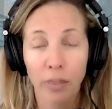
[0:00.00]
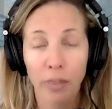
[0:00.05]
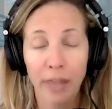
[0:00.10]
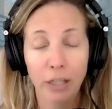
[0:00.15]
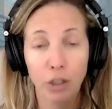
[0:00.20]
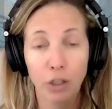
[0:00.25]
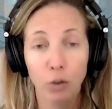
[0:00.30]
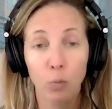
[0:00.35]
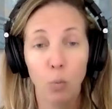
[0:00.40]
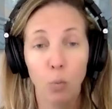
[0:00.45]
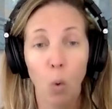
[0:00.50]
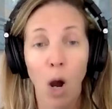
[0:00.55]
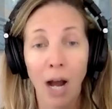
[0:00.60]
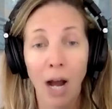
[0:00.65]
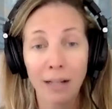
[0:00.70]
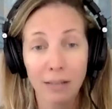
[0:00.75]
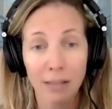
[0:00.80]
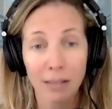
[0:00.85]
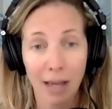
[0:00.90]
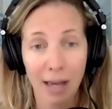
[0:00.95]
that you
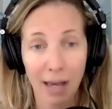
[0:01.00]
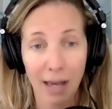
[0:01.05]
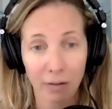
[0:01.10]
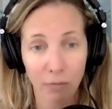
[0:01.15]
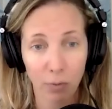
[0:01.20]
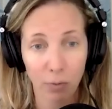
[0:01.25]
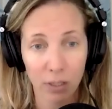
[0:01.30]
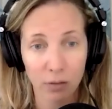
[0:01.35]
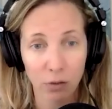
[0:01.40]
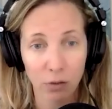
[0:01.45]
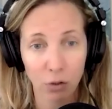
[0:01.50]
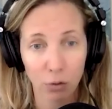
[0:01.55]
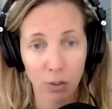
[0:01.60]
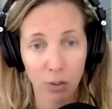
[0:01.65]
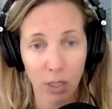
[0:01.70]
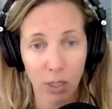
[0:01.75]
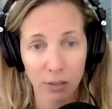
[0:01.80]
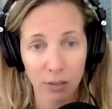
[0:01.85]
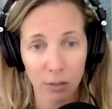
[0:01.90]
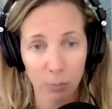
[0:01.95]
want to have with this new
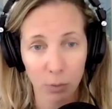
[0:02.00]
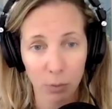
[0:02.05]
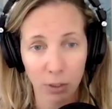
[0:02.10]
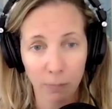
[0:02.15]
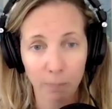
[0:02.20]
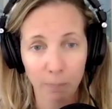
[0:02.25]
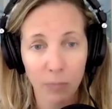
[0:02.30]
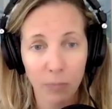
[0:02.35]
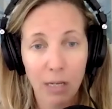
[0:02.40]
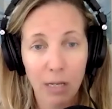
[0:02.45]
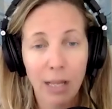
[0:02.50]
customer.